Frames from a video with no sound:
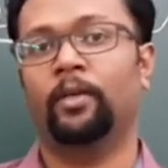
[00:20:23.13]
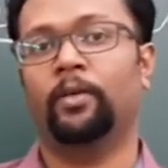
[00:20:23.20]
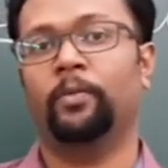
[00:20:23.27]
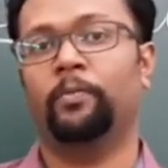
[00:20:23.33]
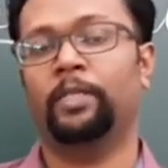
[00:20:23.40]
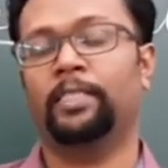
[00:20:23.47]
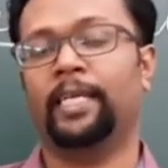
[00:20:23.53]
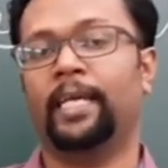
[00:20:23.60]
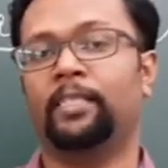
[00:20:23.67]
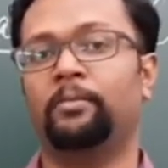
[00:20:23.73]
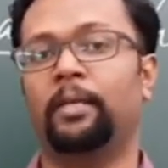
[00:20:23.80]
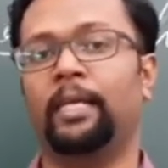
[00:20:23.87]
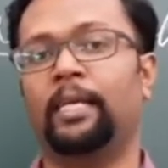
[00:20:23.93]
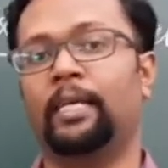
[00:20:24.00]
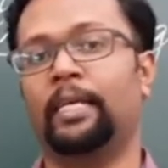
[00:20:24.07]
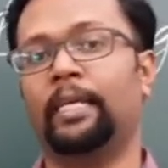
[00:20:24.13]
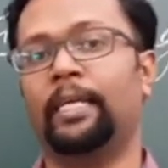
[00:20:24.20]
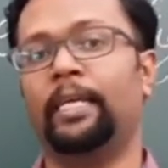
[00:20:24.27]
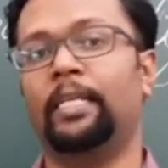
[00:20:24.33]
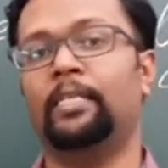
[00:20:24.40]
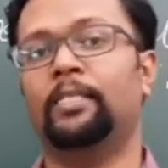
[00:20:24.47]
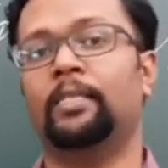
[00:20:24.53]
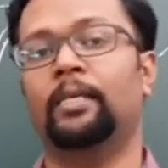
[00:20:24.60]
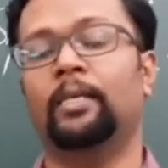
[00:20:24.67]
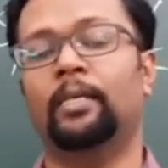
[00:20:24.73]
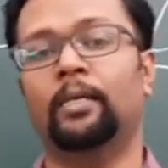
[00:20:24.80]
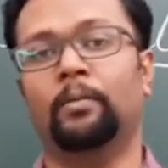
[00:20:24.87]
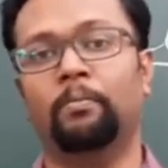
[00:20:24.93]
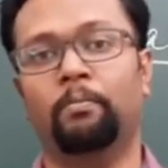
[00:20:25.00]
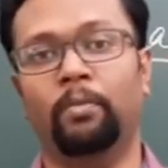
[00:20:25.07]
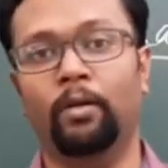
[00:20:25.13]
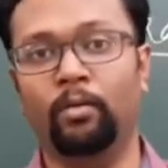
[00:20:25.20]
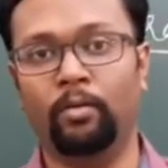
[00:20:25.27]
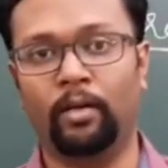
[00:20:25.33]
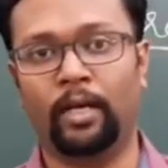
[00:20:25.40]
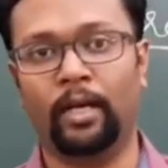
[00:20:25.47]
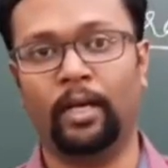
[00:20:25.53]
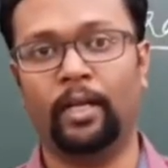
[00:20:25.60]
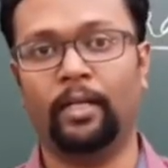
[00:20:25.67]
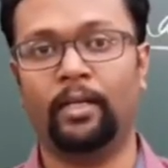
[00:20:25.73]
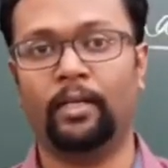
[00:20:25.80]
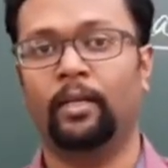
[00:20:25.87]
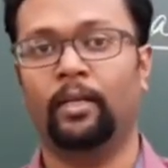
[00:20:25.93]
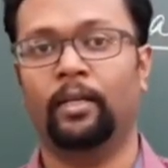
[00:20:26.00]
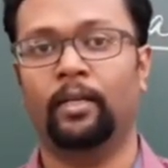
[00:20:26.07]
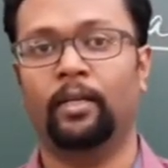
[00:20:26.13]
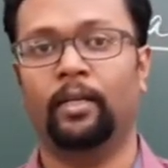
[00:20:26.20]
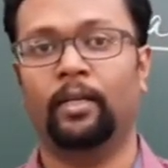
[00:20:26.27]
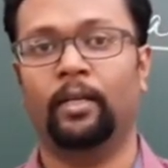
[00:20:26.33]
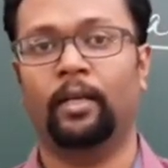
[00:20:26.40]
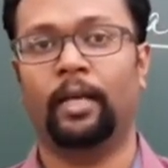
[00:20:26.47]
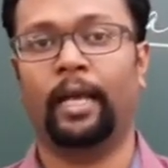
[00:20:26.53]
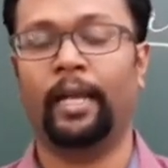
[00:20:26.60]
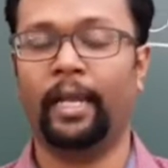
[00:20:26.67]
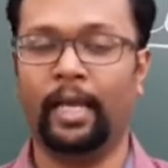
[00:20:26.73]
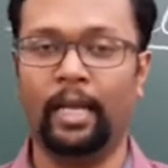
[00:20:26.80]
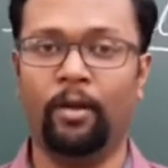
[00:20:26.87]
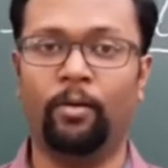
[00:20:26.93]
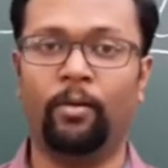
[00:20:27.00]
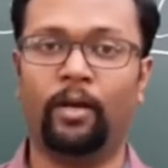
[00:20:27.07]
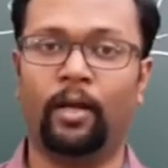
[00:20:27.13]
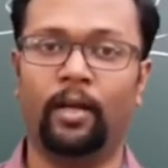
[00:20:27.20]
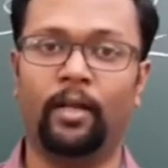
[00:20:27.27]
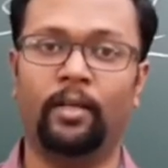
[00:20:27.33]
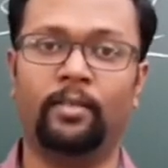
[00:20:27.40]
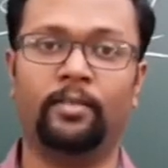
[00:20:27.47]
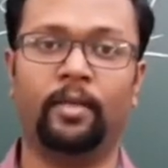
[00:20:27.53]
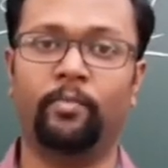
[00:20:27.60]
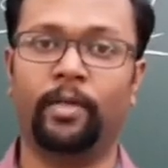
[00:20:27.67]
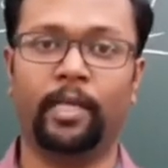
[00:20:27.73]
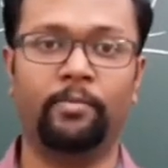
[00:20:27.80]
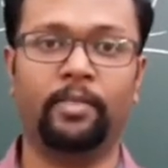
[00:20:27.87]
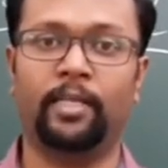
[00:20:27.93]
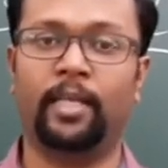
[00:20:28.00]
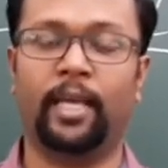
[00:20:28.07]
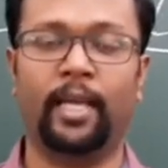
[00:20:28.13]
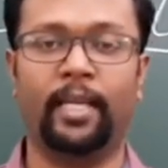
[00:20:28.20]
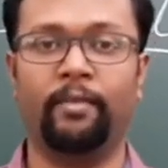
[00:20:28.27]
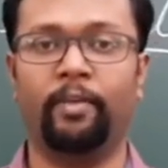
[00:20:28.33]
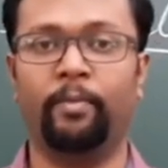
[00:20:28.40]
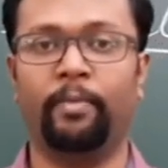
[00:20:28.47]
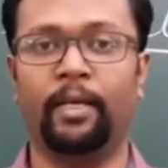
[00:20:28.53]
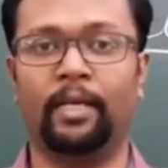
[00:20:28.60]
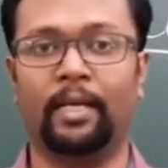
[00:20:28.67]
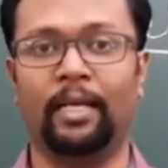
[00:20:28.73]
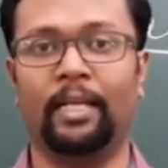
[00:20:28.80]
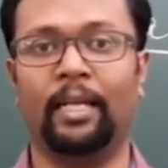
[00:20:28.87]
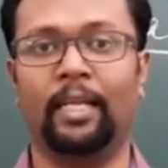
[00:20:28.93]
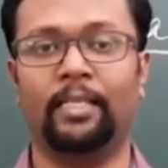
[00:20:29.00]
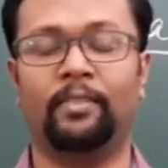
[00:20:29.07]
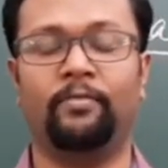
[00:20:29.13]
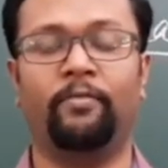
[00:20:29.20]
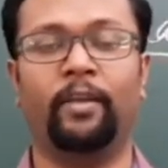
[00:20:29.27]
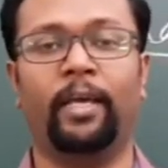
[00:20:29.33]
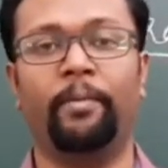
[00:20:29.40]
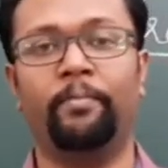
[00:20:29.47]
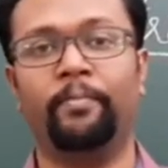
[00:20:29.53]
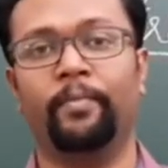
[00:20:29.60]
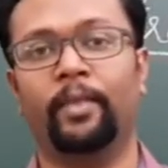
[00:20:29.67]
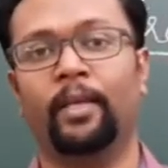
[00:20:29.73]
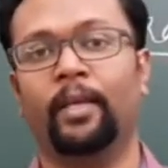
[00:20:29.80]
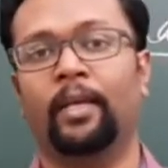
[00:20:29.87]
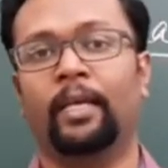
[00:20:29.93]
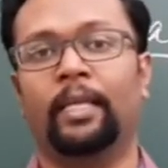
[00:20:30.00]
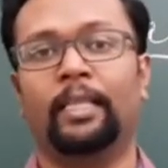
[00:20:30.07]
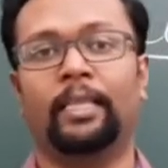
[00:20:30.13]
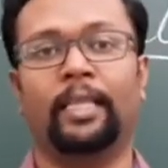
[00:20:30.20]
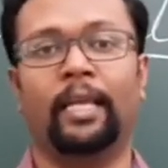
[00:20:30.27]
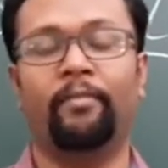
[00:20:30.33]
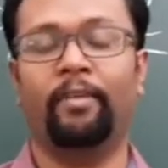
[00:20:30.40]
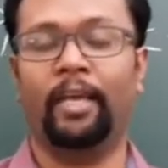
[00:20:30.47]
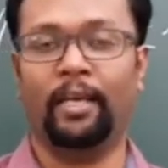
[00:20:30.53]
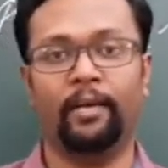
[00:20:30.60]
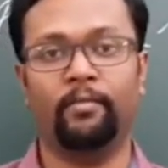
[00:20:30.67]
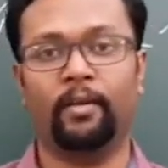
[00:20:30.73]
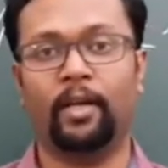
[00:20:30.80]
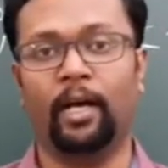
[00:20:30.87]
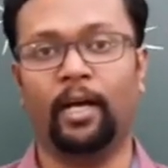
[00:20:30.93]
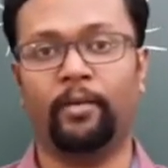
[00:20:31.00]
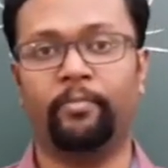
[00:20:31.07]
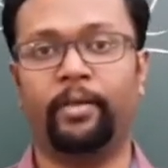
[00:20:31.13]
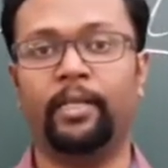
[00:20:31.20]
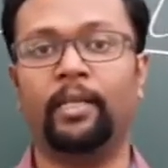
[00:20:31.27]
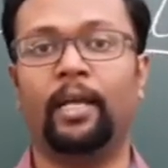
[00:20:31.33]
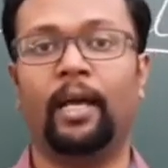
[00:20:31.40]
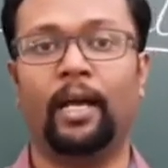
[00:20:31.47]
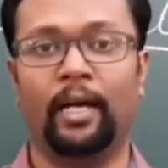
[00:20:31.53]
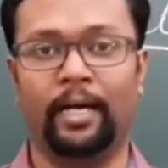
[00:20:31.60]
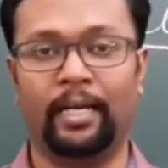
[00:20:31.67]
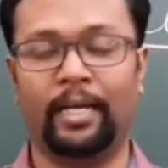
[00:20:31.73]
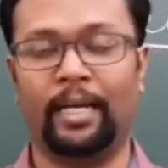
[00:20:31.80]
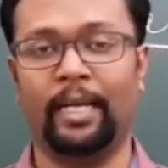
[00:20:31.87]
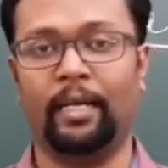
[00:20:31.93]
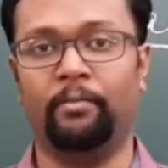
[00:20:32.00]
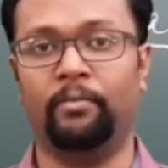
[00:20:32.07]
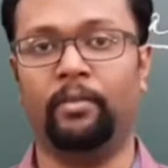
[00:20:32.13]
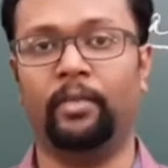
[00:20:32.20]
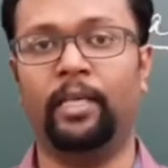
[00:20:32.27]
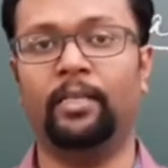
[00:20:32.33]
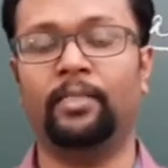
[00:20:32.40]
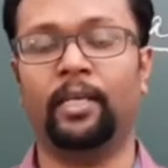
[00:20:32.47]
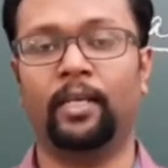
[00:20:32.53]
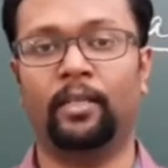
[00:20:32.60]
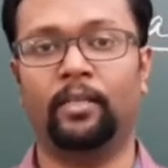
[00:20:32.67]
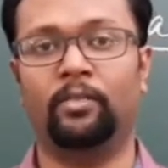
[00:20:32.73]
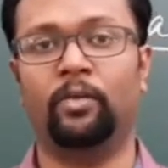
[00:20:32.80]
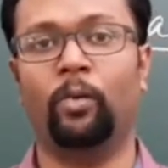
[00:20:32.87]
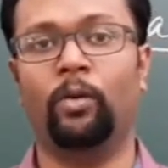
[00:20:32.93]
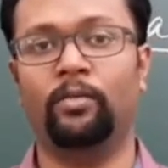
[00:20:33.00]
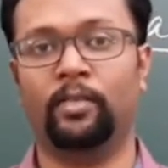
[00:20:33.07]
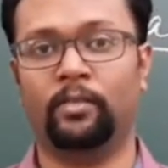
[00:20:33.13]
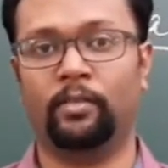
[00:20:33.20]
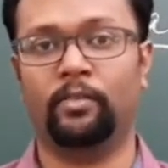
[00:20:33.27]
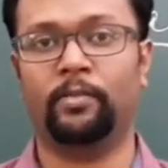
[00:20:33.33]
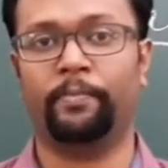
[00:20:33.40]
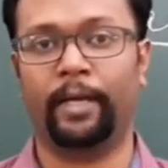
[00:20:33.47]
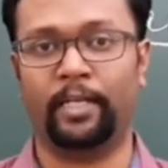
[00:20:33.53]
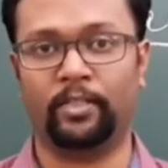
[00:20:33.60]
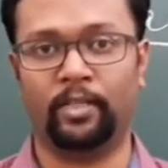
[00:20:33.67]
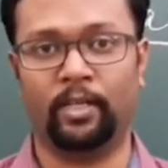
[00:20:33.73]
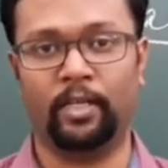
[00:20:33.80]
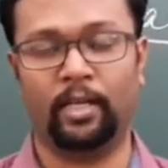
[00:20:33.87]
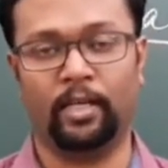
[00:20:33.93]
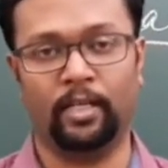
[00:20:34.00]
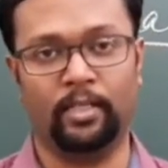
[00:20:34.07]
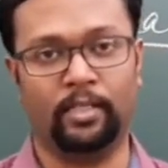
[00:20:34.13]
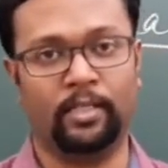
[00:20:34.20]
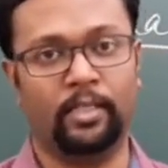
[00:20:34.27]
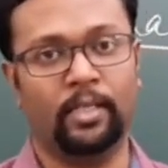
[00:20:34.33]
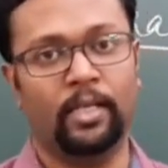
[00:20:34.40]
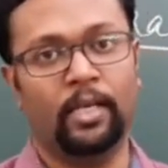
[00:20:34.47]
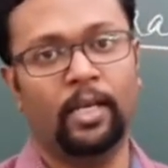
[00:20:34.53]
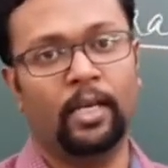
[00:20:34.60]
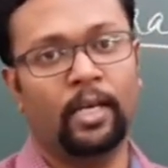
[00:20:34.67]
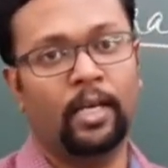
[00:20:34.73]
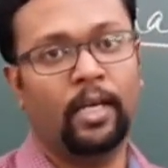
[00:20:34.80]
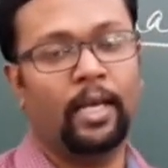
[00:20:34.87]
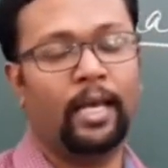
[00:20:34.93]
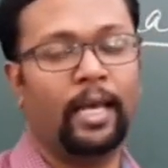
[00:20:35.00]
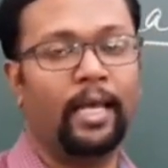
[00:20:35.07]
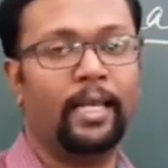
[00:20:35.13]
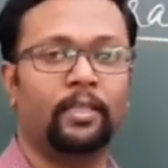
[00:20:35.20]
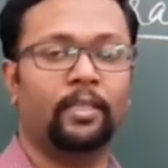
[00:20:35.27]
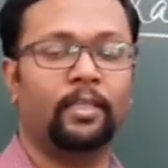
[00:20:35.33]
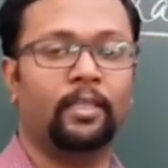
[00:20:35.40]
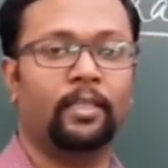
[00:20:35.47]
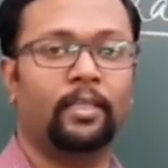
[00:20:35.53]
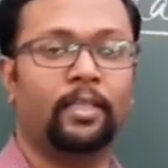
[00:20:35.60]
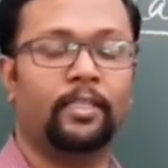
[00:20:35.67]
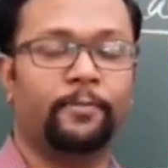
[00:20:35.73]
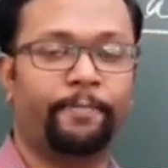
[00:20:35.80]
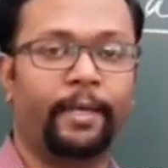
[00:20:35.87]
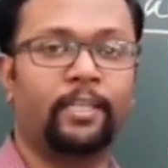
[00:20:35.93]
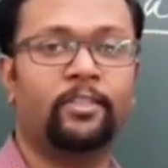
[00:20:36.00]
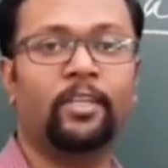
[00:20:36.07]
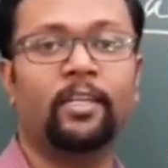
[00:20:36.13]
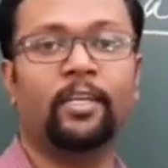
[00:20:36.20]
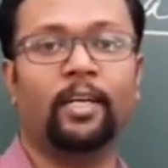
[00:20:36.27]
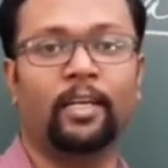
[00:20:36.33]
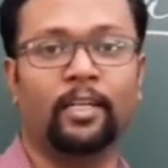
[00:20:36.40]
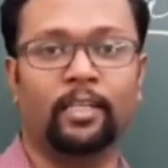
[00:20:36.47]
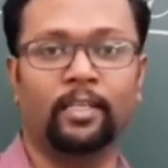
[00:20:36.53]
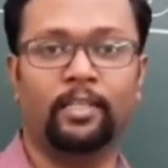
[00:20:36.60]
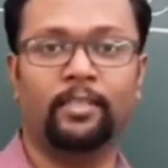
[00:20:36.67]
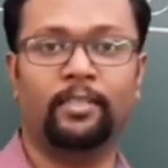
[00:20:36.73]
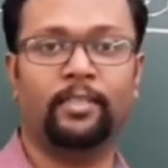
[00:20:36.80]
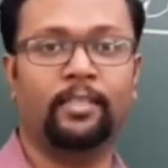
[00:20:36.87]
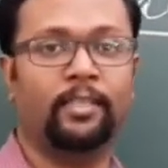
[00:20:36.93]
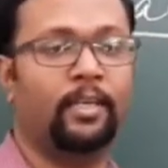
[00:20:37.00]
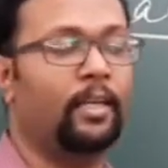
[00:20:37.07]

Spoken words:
which actually contains blue color and yellow color. Sometimes it can even be colorless flame. Then we have carbon arc lamp. These are the sources of spectral colors. And the spectral colors